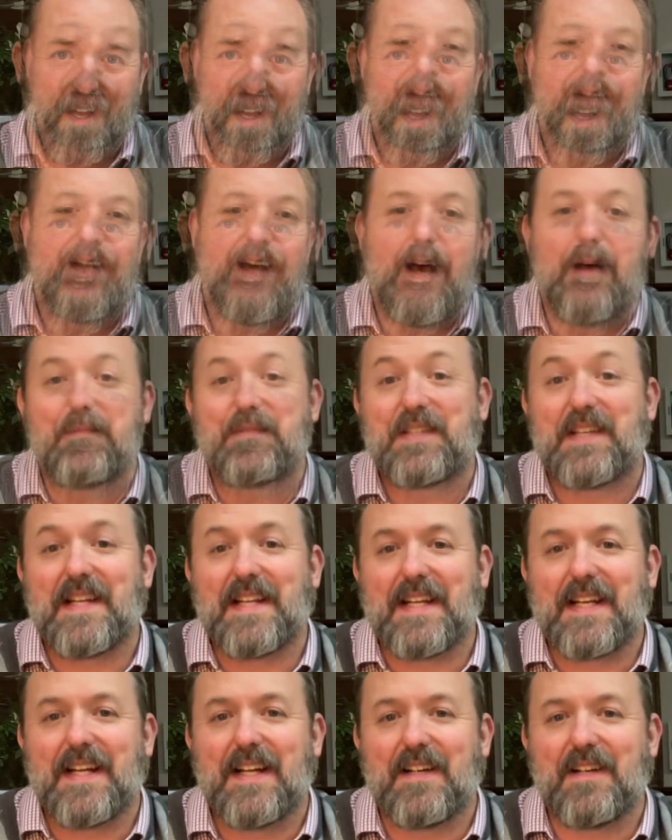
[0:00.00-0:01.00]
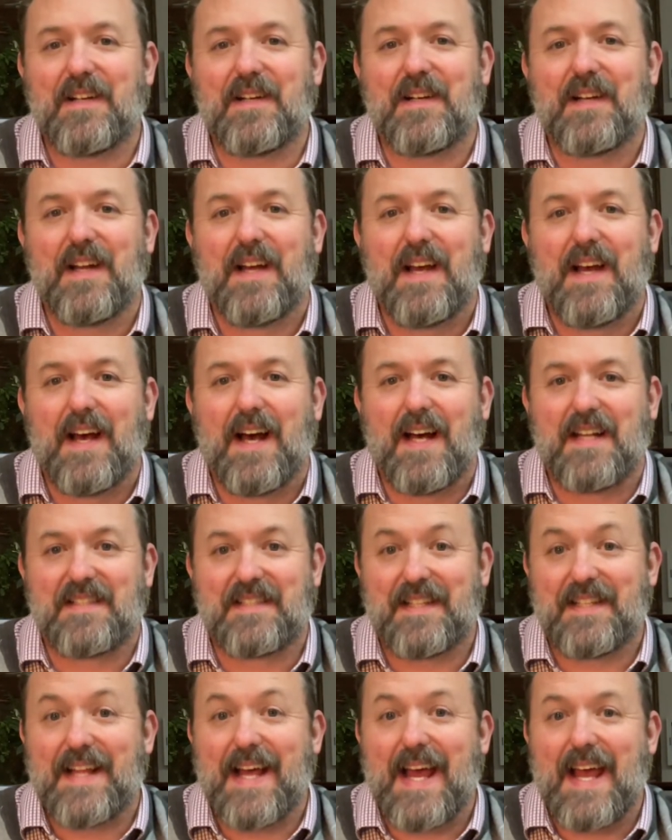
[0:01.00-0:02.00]
Now I'm sitting here
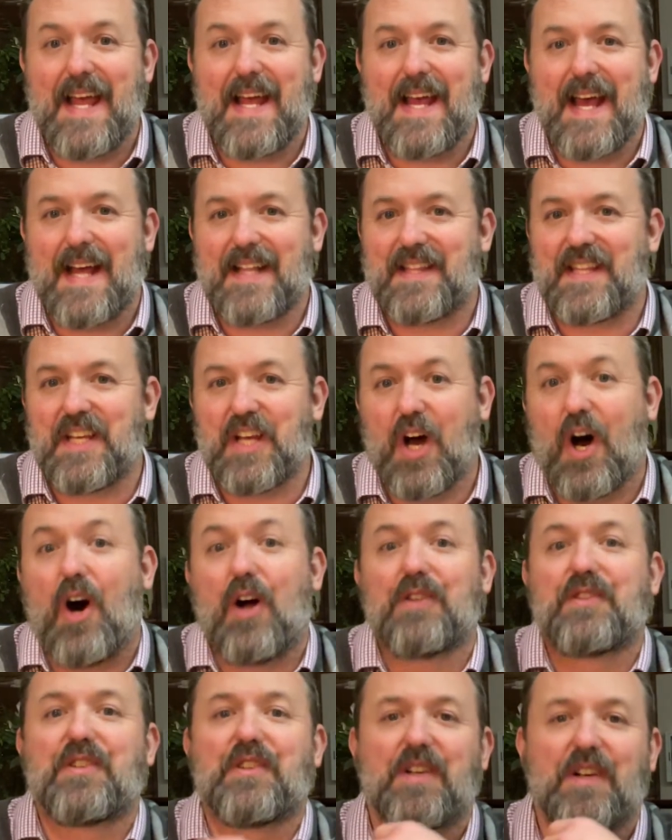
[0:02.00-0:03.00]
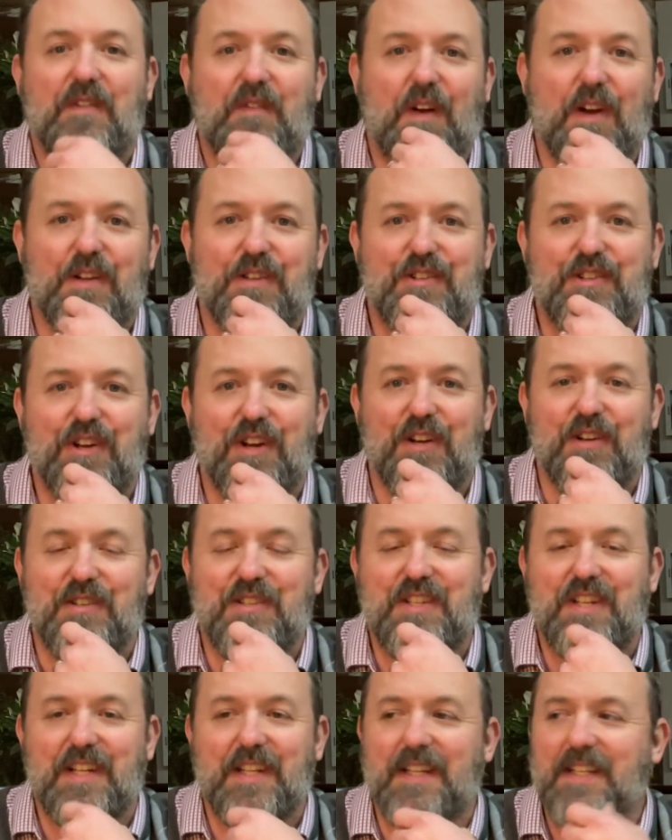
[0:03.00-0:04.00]
today at the altar of our
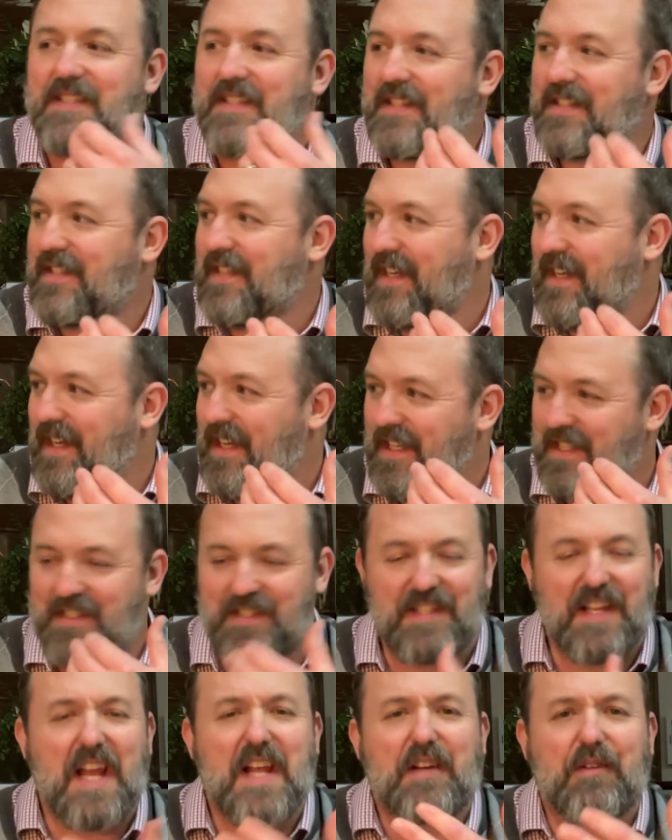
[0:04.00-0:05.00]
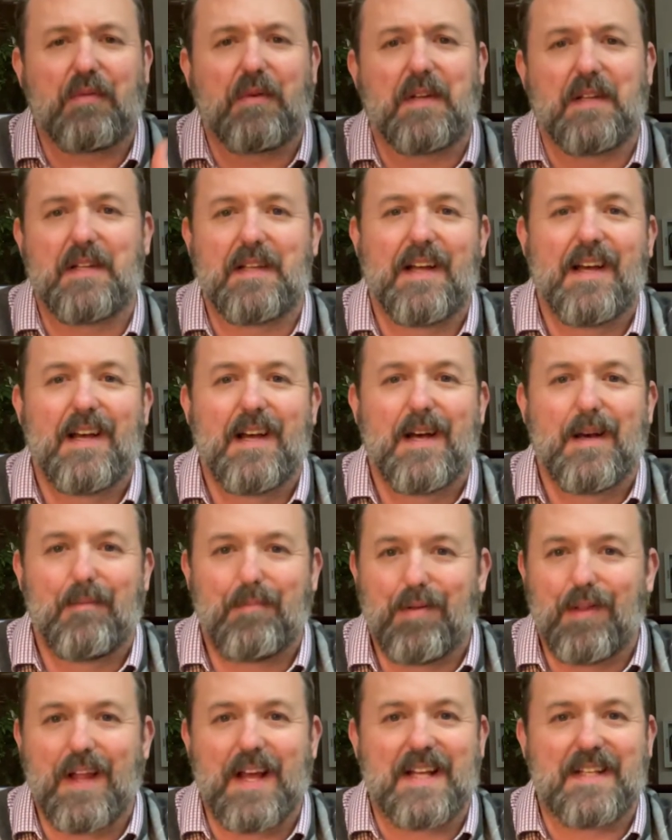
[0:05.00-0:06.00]
church, and this is a sacred
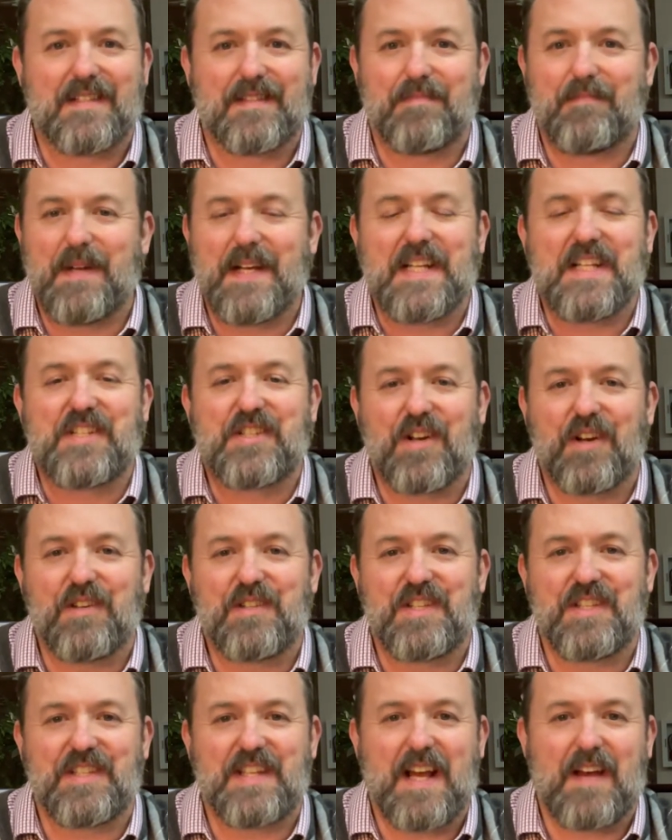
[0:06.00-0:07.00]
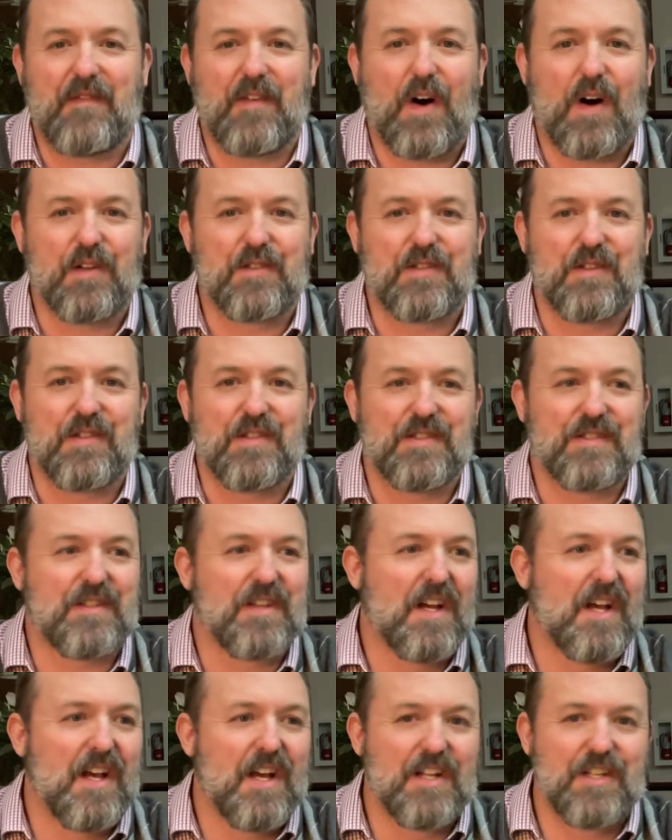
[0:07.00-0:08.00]
place. Many churches have altars,
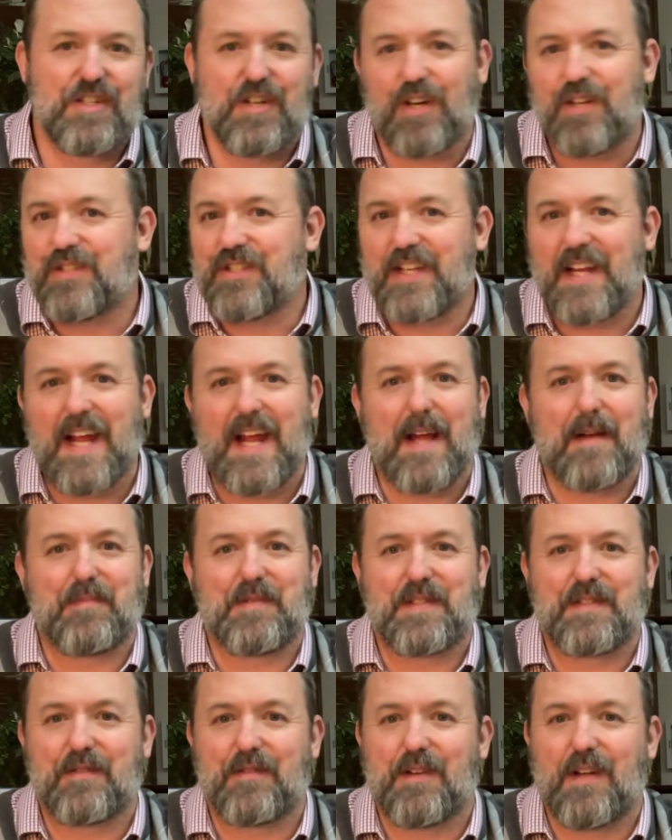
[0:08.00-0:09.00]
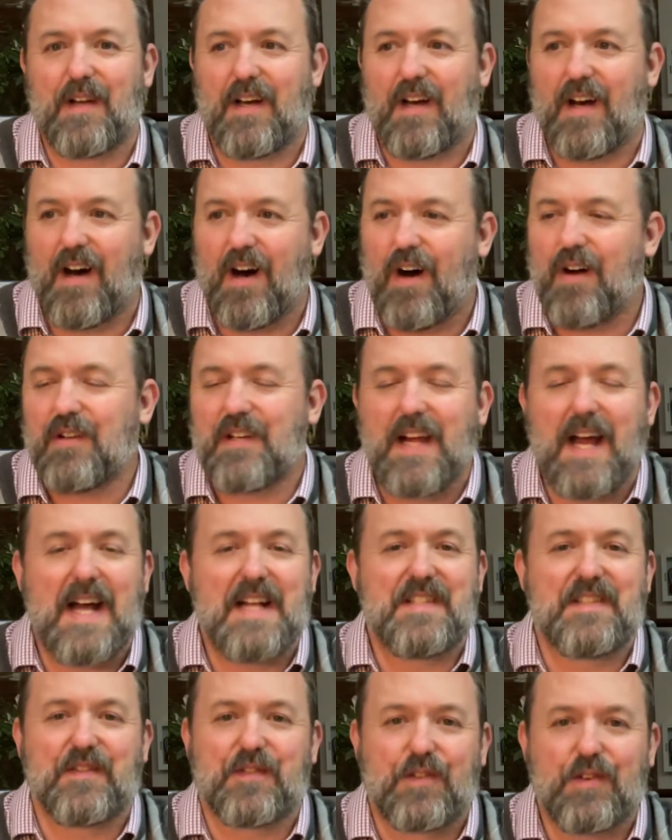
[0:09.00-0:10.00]
church camps, all
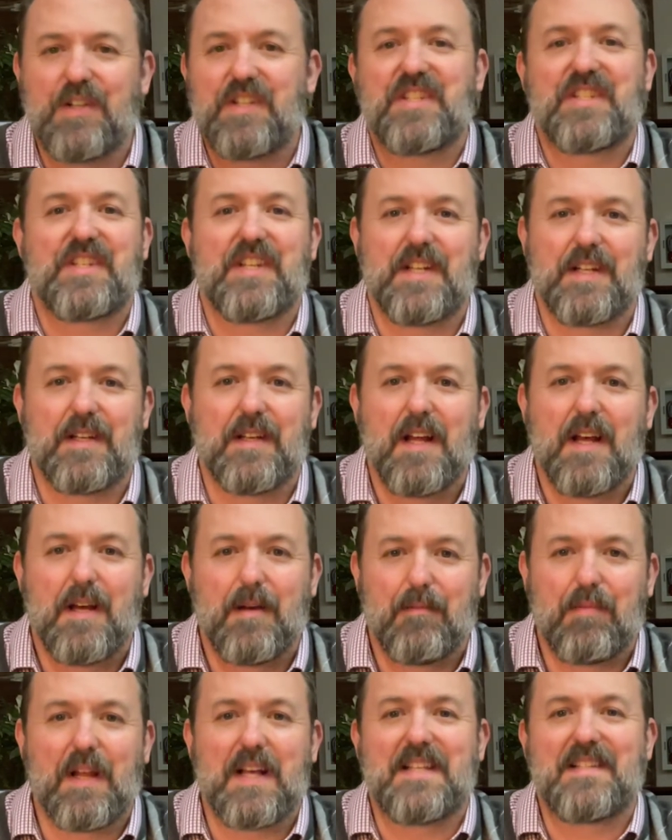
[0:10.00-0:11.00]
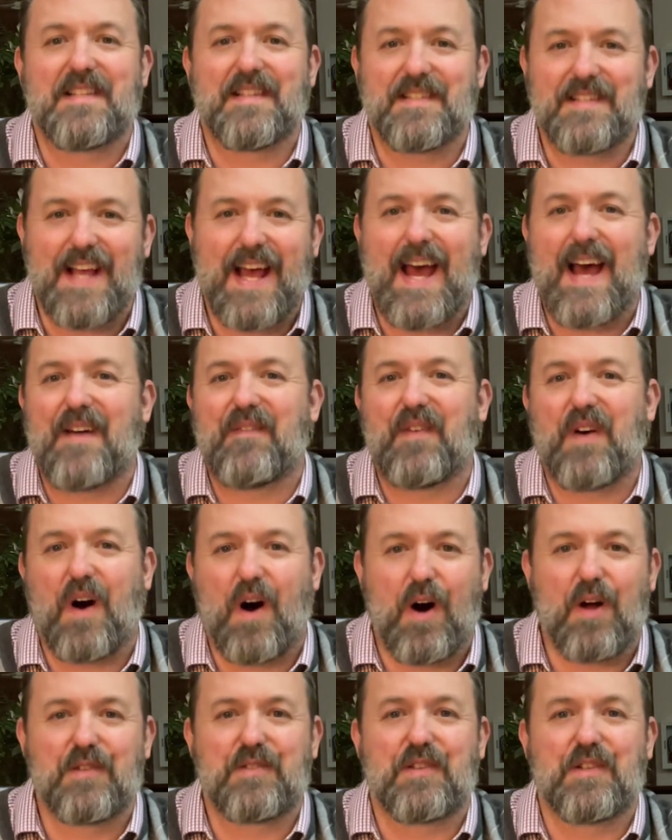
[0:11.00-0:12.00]
kinds of Christian places have
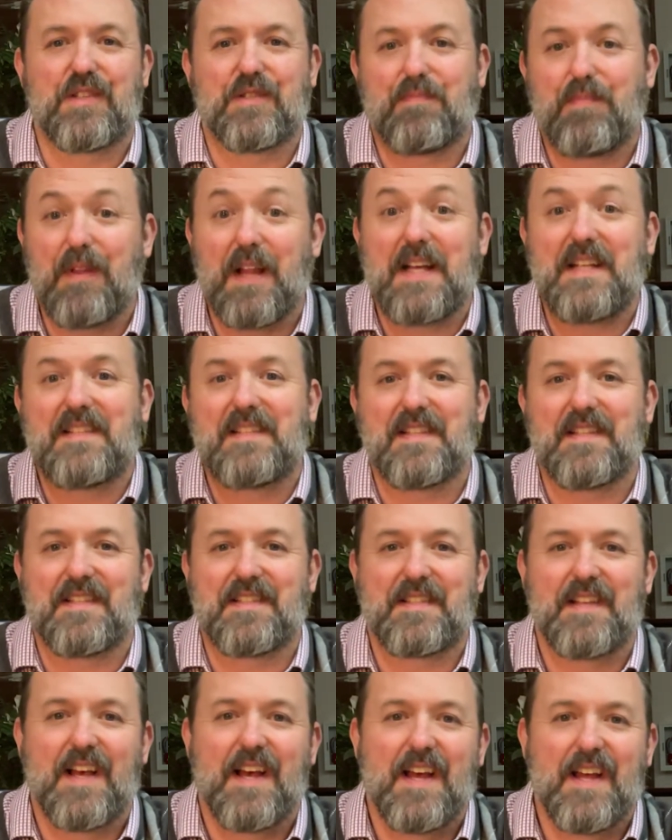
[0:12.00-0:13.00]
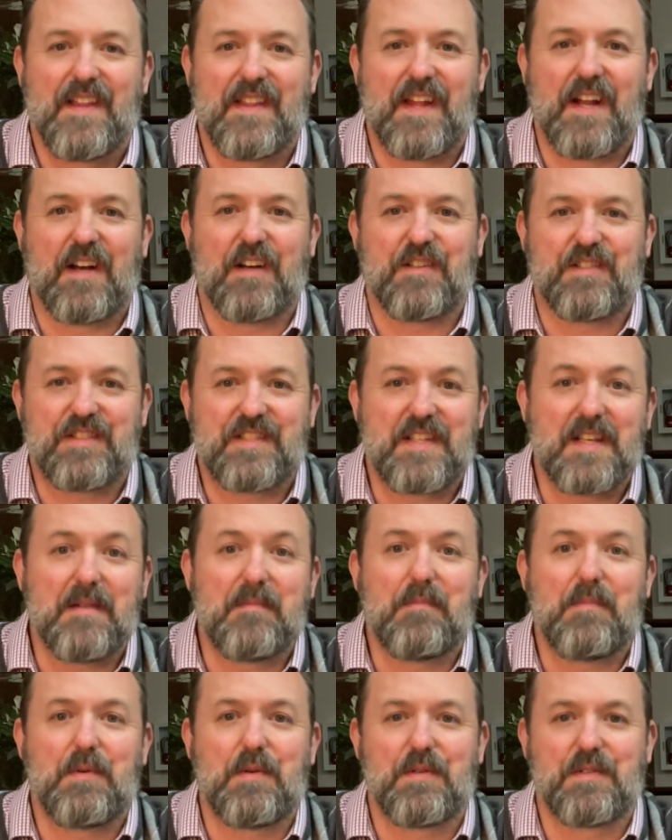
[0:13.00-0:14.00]
altars, places that are
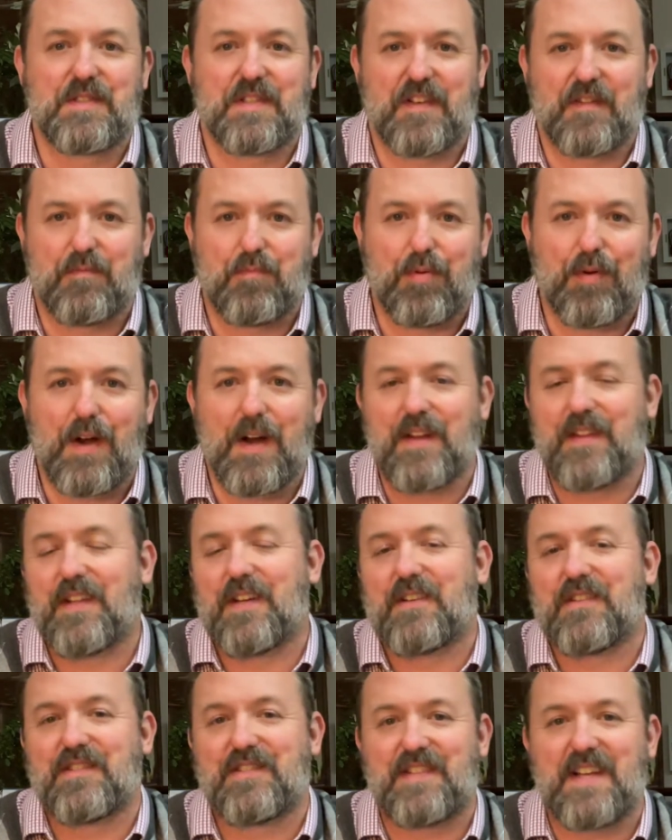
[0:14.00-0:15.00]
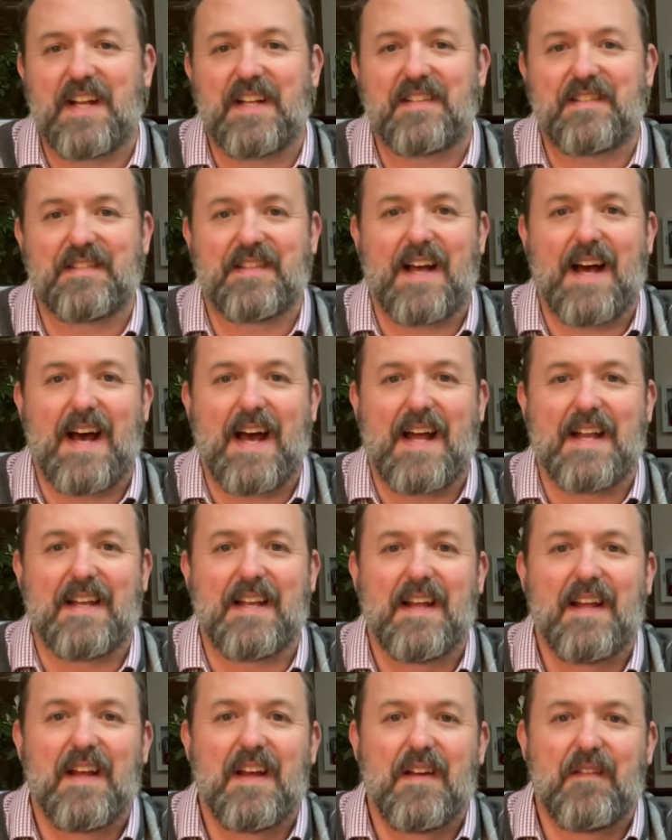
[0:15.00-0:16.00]
symbols of prayer, that are set aside
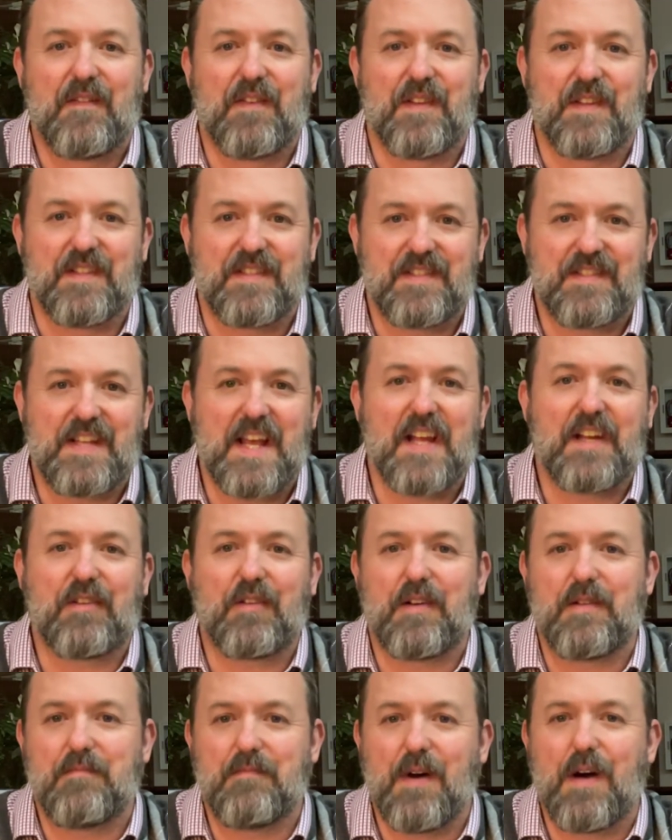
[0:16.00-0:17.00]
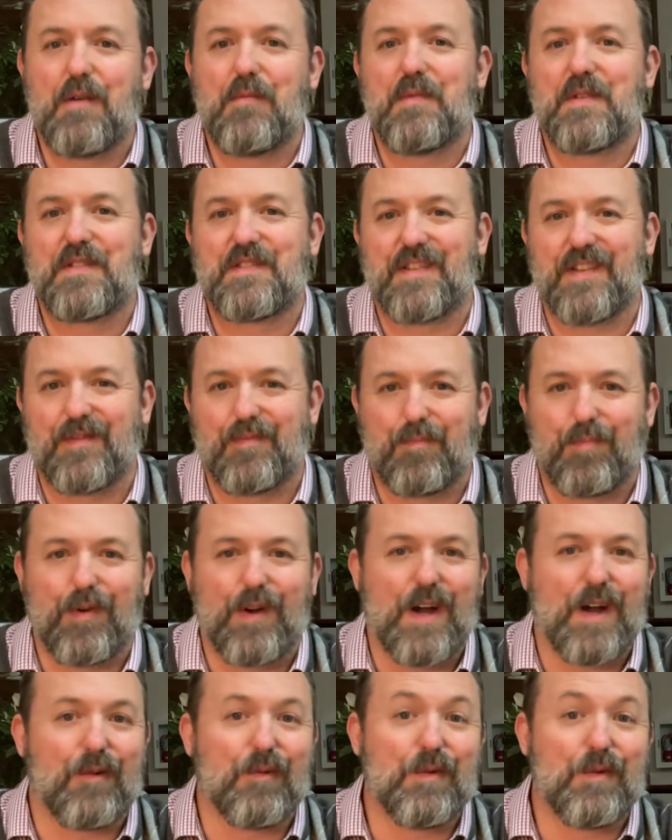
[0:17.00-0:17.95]
for the sacred moments of prayer.